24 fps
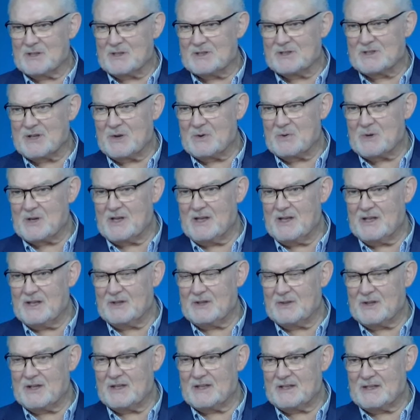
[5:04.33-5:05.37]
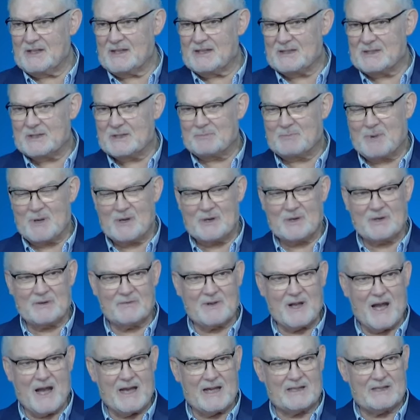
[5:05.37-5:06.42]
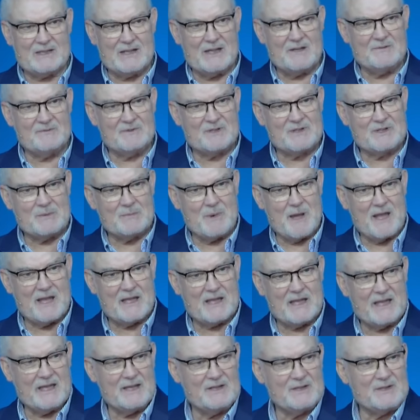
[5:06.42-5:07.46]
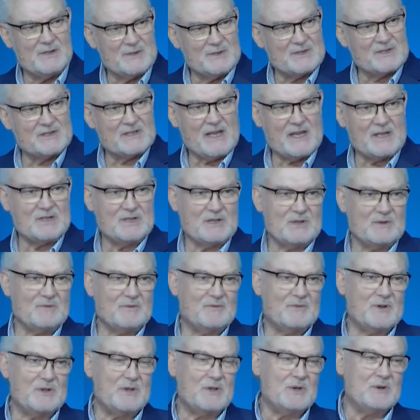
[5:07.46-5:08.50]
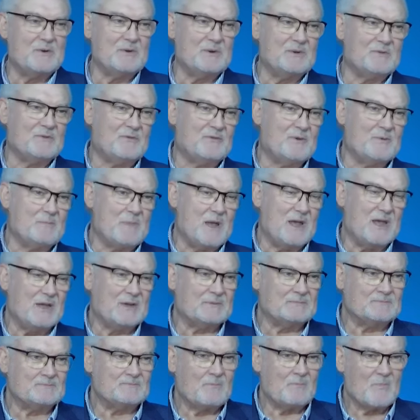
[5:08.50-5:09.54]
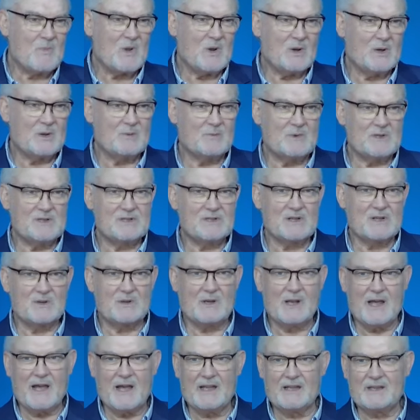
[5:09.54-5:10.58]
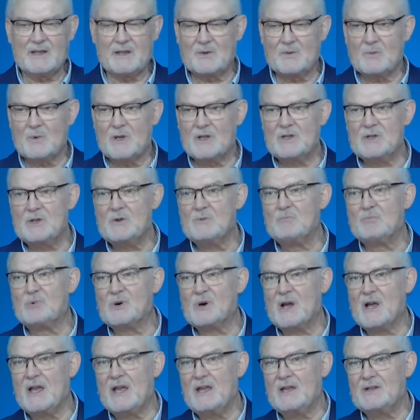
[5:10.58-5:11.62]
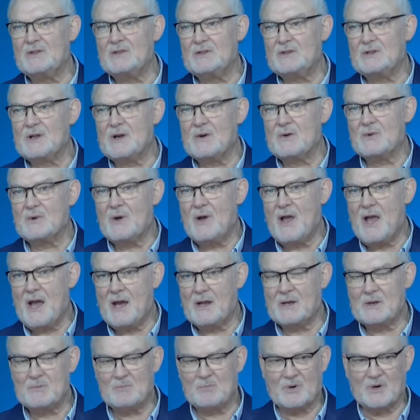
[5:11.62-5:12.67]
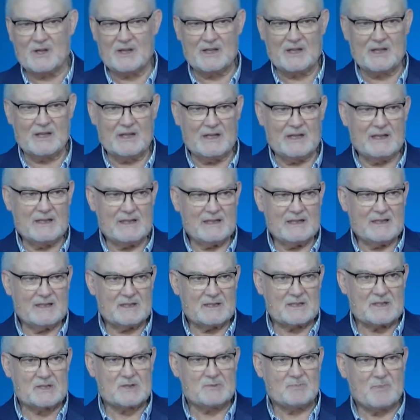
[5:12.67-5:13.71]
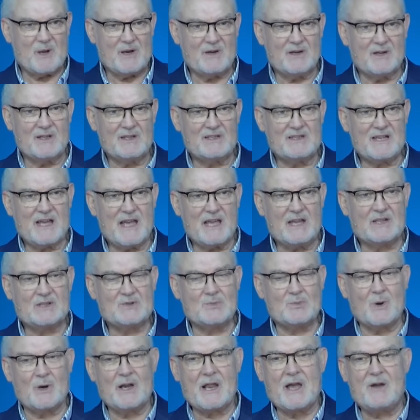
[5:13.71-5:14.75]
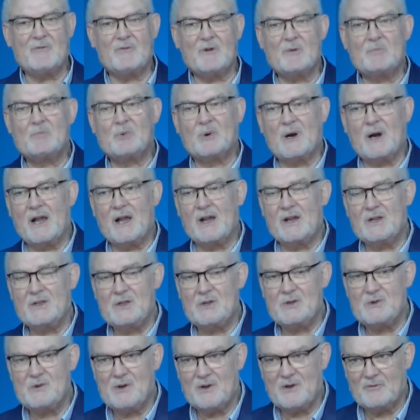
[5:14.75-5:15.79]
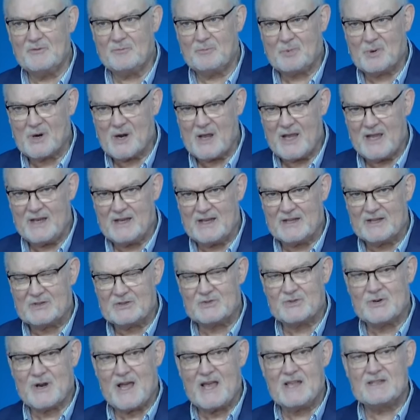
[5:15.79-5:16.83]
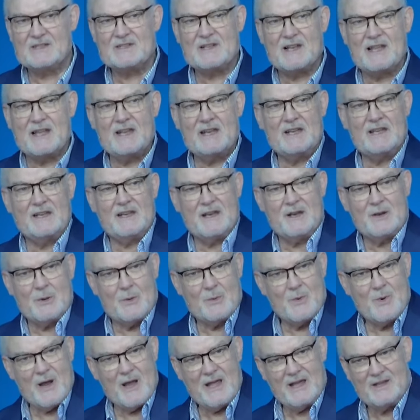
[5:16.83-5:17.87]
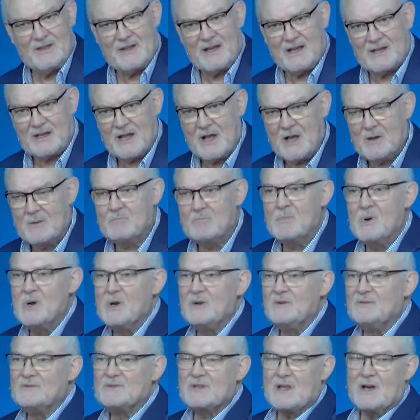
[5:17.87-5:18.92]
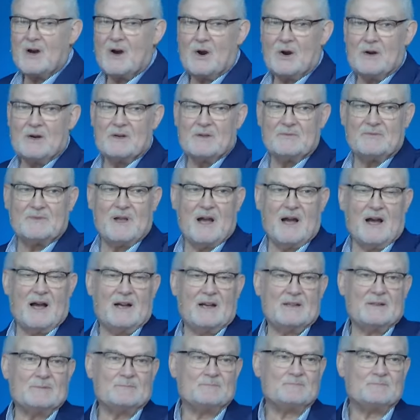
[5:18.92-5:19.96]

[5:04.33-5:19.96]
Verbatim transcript: is so clear that the Spirit of God lives to make intercession for you and for me. Aren't we so glad that when you pray and you don't know how to pray, the Spirit takes whatever prayer you have prayed and translates it in a way that moves the heart of God